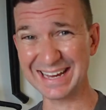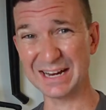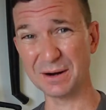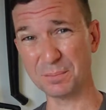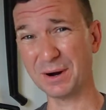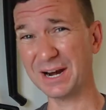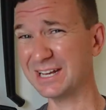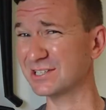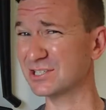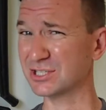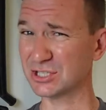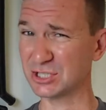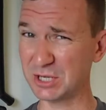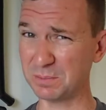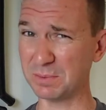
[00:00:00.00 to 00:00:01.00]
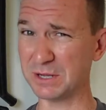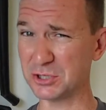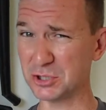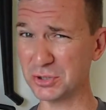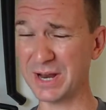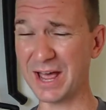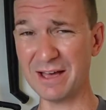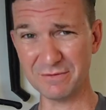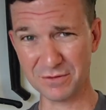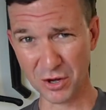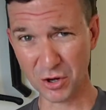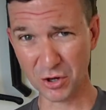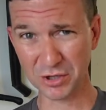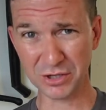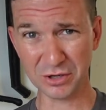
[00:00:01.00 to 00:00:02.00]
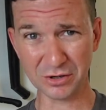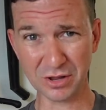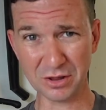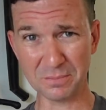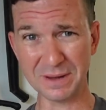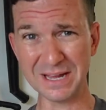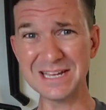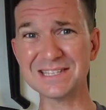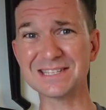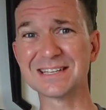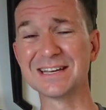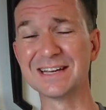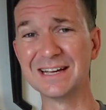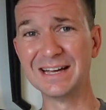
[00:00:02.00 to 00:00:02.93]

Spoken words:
an apprentice chippy should have early on in the piece,